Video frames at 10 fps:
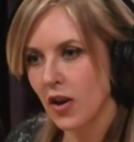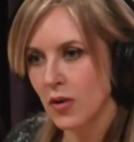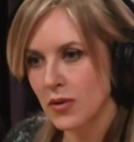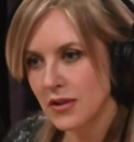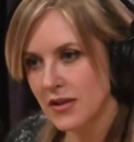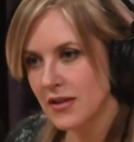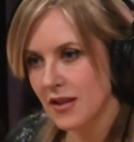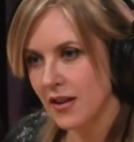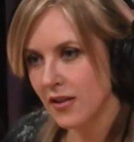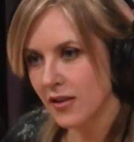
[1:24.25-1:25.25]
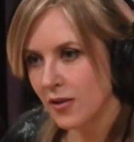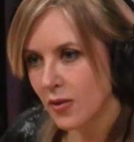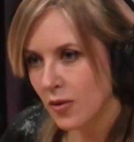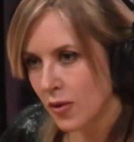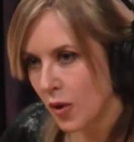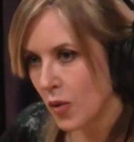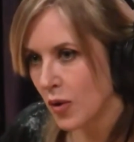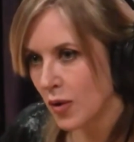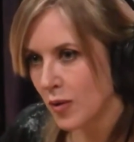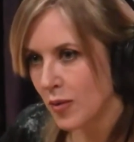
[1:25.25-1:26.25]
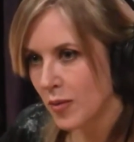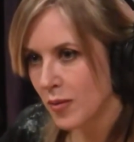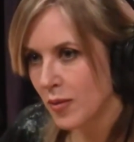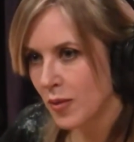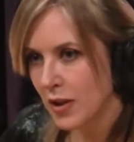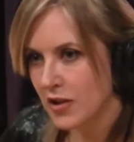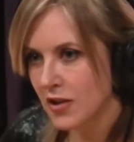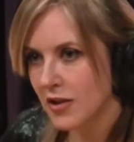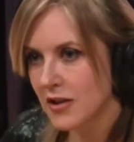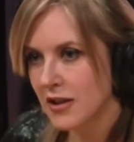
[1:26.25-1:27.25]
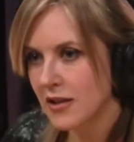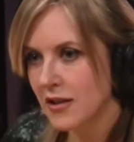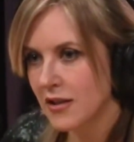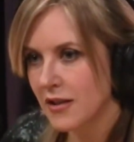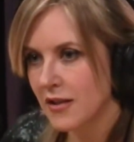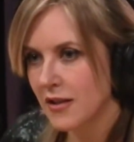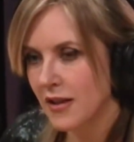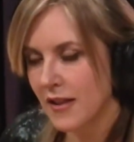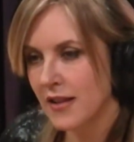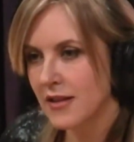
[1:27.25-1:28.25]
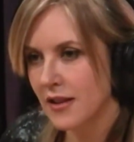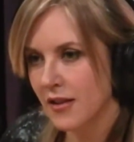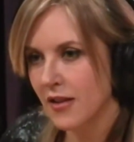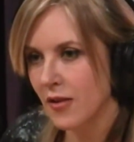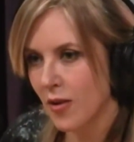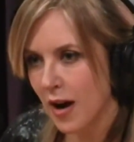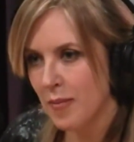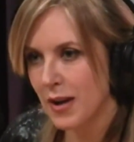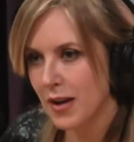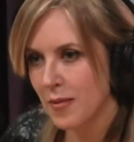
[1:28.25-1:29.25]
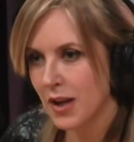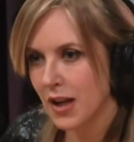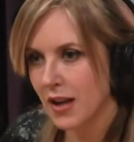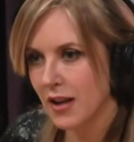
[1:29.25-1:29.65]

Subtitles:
ghosts that are little cloak creatures. And they scare the crap out of me.